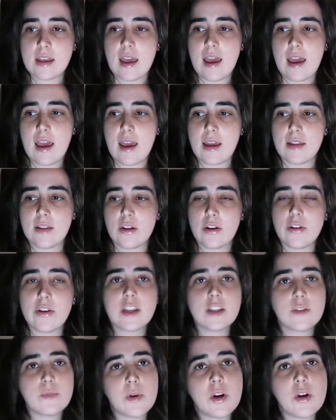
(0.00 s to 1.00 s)
And her
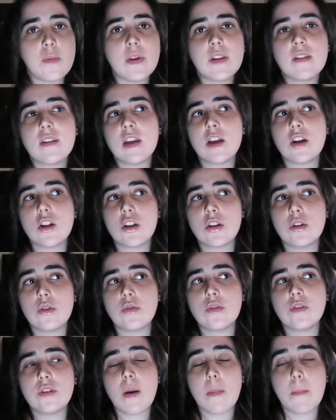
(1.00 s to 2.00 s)
experiment
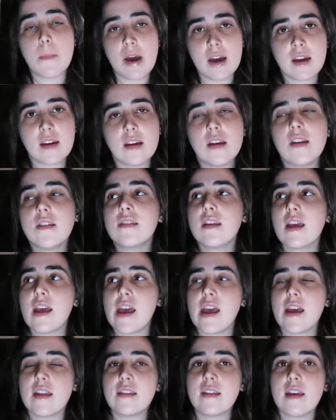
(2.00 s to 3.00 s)
includes monkeys
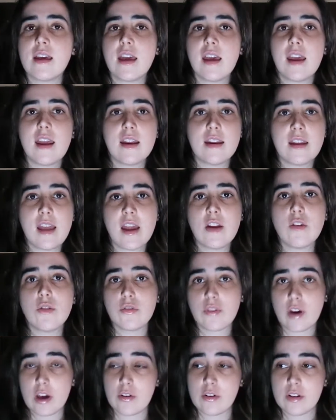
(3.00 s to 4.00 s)
and a
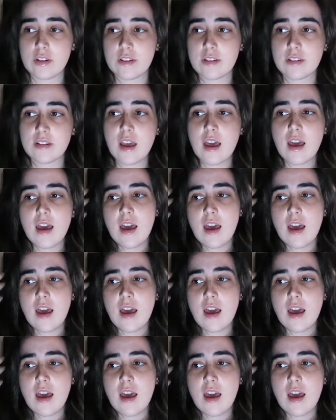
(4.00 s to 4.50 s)
nanovirus.